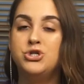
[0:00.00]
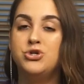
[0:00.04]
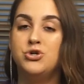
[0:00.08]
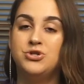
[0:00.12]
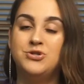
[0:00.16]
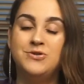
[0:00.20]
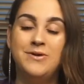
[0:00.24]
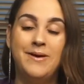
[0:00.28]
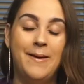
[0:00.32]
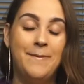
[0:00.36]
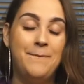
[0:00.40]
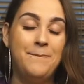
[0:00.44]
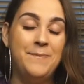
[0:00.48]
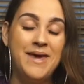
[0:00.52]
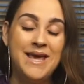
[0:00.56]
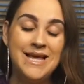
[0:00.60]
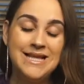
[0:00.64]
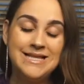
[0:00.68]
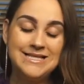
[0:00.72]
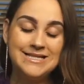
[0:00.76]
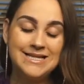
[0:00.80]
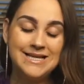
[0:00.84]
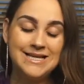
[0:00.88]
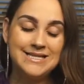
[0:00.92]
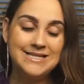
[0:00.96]
tortilla
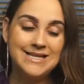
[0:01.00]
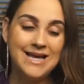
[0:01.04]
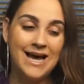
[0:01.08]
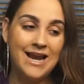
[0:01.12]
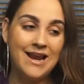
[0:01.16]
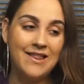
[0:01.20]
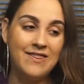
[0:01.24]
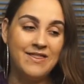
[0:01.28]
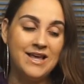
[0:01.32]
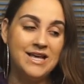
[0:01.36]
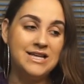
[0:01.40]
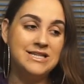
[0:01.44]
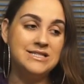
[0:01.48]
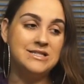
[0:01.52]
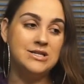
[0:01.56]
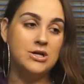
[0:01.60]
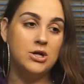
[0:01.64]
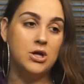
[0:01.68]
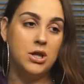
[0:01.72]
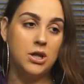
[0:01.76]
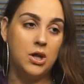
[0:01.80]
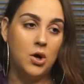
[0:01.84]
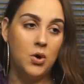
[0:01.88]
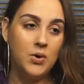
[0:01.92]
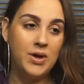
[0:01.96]
pizzas out of these.
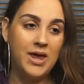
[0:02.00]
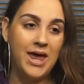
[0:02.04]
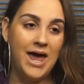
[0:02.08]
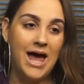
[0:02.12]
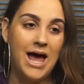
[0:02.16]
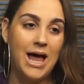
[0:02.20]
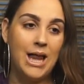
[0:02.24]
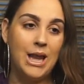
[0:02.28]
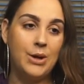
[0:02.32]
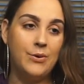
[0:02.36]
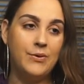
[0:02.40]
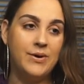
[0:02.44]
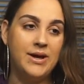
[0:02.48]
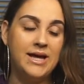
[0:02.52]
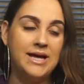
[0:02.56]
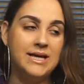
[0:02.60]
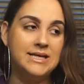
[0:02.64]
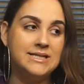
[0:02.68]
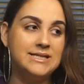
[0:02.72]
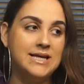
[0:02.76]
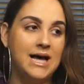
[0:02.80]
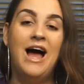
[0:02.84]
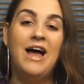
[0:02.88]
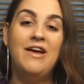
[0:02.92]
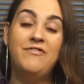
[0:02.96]
They're low
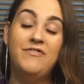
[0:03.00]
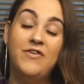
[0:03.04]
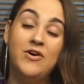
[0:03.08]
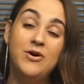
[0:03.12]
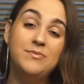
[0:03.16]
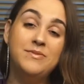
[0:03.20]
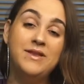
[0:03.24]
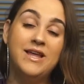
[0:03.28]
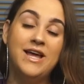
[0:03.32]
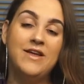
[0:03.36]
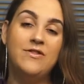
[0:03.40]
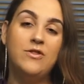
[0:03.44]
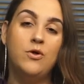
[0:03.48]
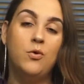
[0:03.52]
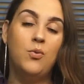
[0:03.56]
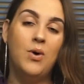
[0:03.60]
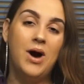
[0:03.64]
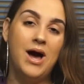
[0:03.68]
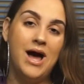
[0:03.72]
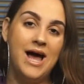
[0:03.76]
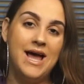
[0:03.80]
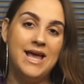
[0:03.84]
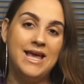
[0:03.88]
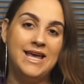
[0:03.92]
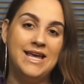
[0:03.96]
calories. I filmed it in the
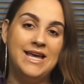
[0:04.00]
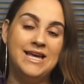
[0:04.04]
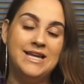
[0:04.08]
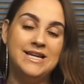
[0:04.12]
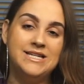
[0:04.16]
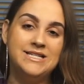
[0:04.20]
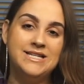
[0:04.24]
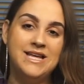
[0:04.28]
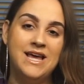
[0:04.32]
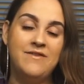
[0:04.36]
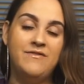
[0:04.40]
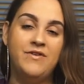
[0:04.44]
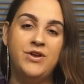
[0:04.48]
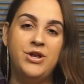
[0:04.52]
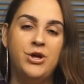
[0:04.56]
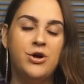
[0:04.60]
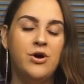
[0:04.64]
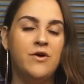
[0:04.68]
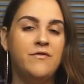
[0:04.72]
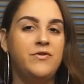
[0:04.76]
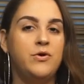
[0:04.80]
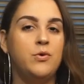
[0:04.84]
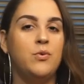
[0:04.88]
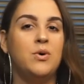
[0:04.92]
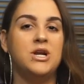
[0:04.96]
what I eat in a day
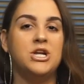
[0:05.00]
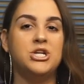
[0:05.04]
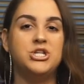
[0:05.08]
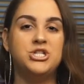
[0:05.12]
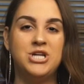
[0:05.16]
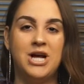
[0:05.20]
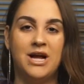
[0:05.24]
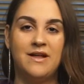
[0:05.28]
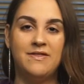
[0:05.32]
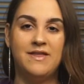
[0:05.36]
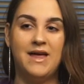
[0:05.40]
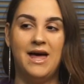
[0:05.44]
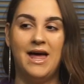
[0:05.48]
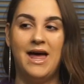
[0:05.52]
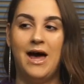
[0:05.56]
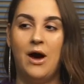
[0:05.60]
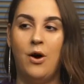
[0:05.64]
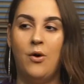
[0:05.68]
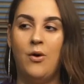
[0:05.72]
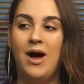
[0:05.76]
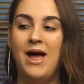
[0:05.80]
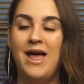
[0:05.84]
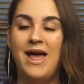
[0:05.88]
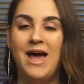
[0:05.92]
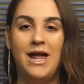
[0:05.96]
video if you want to check that
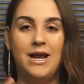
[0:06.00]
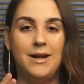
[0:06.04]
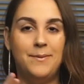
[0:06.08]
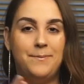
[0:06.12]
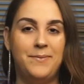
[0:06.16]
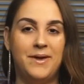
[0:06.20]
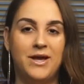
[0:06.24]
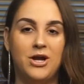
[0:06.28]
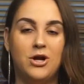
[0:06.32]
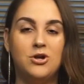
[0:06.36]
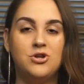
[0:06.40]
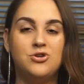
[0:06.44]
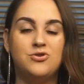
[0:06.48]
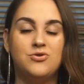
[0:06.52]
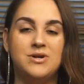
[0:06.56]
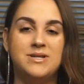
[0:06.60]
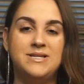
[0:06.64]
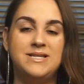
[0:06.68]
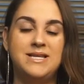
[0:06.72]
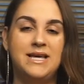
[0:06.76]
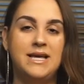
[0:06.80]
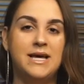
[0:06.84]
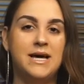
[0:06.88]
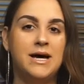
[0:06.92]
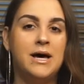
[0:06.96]
out. I had a bigger
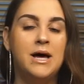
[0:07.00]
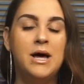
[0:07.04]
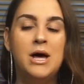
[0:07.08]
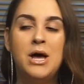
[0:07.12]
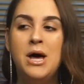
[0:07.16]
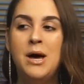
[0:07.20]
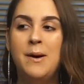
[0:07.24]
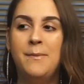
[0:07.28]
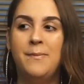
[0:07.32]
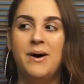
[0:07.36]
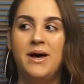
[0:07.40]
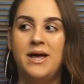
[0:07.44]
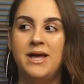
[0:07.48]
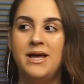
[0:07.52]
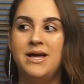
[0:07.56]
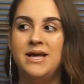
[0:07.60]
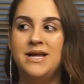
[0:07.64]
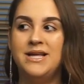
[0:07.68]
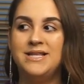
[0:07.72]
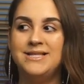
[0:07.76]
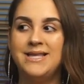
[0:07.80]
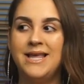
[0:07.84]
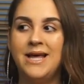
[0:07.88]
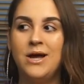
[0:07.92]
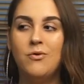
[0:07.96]
tortilla, but
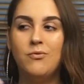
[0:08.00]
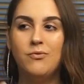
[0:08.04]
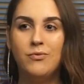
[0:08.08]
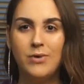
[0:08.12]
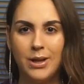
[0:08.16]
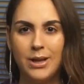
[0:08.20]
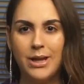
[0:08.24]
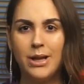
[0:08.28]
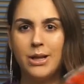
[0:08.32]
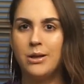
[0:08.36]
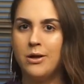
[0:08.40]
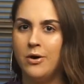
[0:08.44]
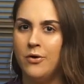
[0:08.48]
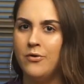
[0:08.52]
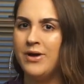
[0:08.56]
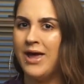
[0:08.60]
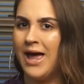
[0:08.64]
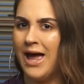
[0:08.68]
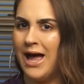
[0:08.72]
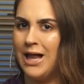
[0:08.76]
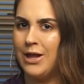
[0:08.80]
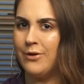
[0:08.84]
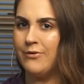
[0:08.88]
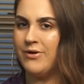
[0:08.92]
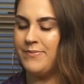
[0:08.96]
it's like a really low
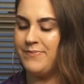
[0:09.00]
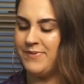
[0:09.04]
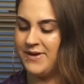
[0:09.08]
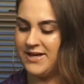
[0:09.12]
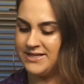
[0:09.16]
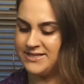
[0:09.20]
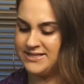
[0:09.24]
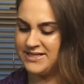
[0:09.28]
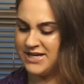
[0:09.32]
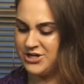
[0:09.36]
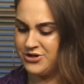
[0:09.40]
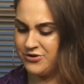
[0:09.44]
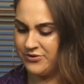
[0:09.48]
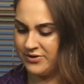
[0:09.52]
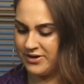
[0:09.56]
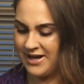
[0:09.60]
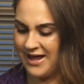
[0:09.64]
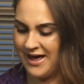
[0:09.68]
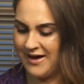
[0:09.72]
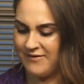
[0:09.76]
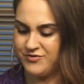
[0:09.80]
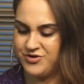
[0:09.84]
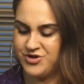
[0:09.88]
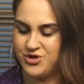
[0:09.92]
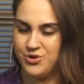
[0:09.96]
calorie pizza and you can
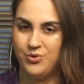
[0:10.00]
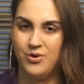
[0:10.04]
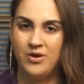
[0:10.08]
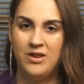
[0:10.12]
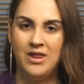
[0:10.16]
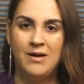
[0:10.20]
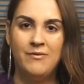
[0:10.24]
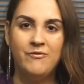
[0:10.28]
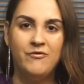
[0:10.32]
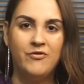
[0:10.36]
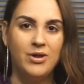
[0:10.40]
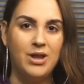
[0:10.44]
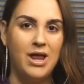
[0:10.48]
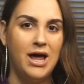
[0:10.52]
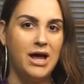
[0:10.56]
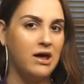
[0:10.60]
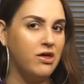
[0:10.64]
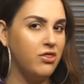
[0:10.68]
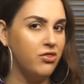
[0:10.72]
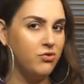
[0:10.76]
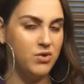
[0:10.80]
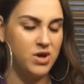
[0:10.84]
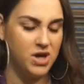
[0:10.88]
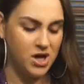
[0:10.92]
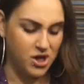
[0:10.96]
have two of them for like
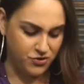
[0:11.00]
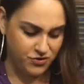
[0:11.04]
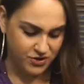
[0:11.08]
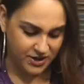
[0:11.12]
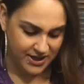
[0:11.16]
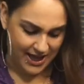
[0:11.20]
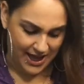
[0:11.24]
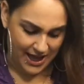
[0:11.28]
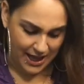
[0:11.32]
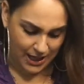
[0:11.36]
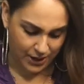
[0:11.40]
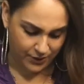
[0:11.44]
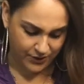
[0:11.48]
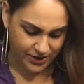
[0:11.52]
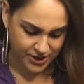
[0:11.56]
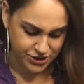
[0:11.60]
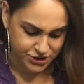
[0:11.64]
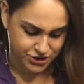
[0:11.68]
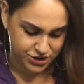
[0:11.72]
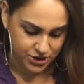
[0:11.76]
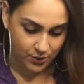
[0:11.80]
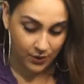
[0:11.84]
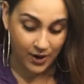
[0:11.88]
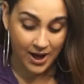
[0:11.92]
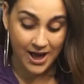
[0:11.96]
300
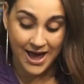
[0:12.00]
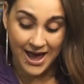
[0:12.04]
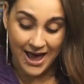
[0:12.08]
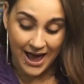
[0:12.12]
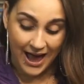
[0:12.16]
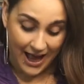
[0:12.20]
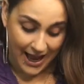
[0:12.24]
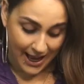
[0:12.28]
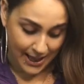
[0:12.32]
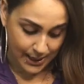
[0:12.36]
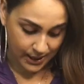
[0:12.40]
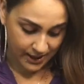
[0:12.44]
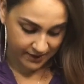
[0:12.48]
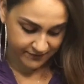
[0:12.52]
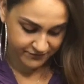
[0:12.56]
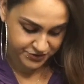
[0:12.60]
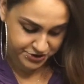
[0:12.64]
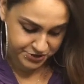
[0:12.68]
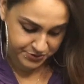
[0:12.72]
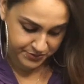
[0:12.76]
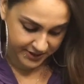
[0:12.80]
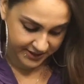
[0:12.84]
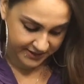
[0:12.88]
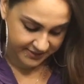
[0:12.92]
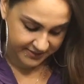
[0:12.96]
calories. So I love
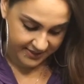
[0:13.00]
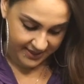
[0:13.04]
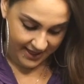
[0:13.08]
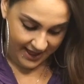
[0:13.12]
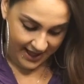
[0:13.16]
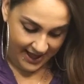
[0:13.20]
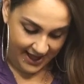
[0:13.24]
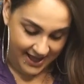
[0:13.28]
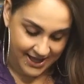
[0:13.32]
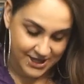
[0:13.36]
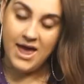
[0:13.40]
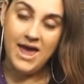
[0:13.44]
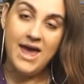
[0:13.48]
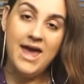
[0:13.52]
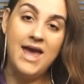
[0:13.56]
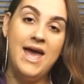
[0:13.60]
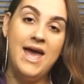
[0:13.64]
doing that.